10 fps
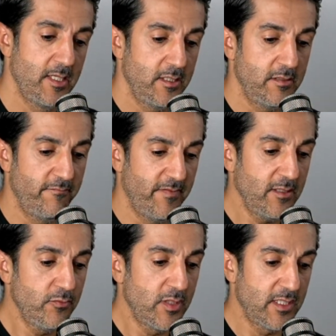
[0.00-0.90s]
The
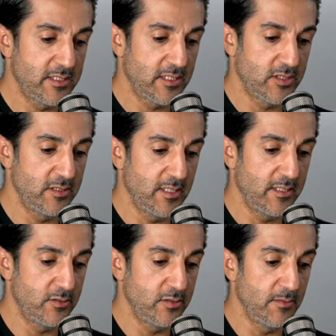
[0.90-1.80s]
value realization
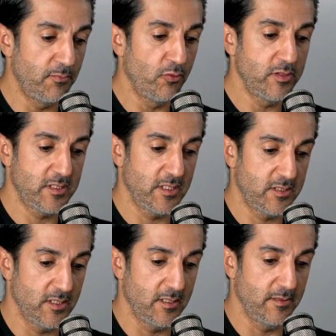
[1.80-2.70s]
then to deploy such
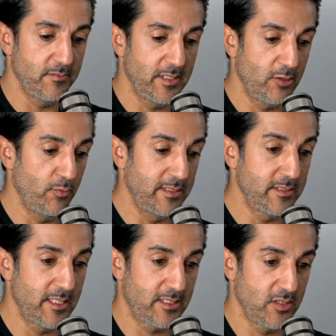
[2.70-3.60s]
a anomaly
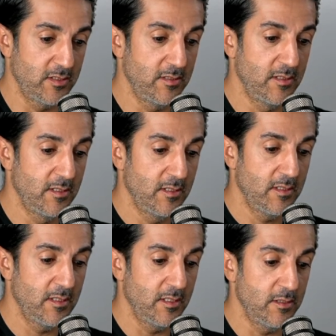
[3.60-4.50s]
detection
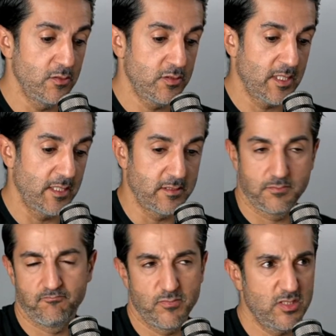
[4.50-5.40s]
use case,
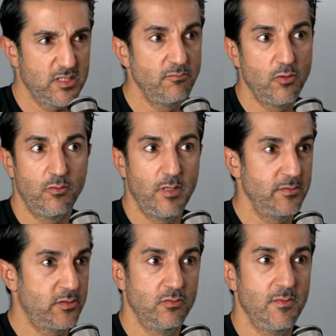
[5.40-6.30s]
somewhere
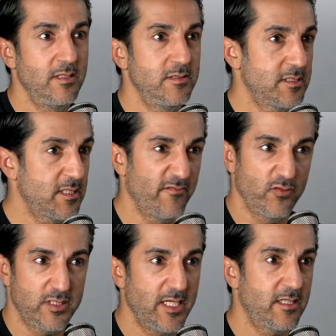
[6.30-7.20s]
around 2 months, give or
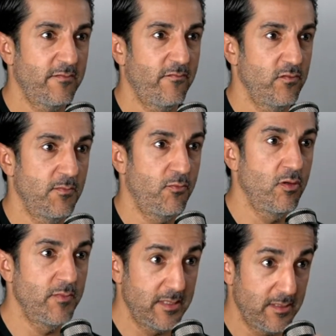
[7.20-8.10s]
take, for
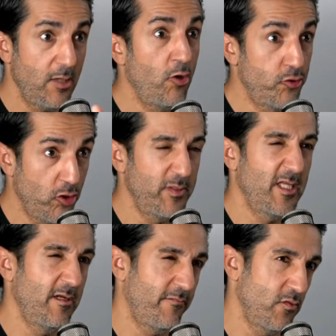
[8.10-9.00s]
deployment. On top of
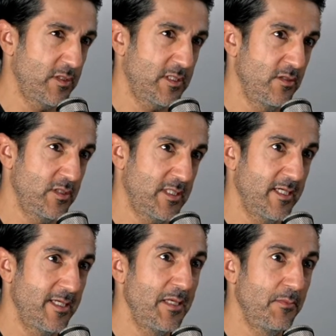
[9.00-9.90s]
that, of course, there's
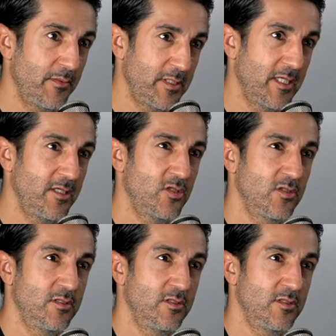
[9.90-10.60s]
the implementation.